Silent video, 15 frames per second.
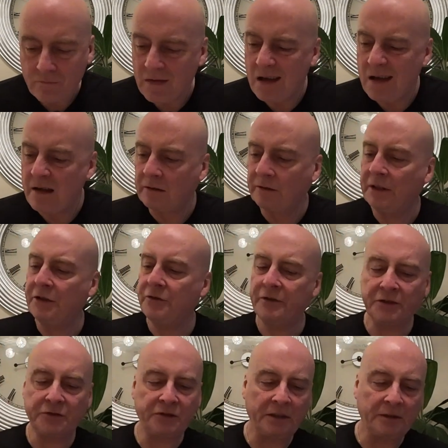Yeah,
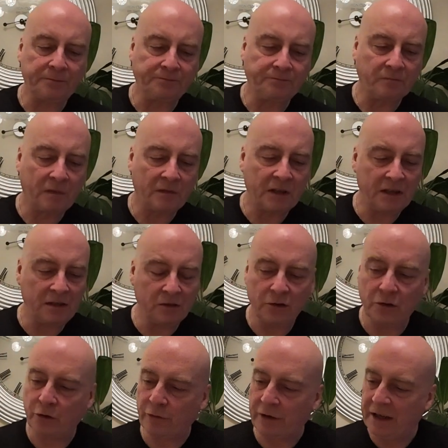interesting. Didn't
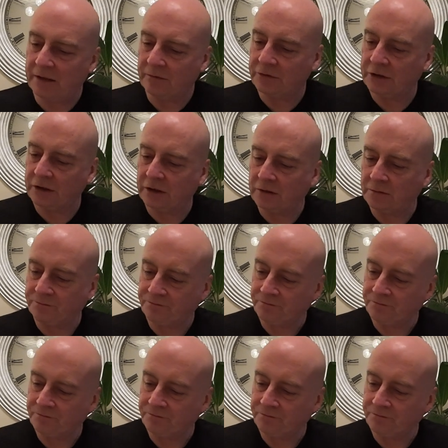look great, so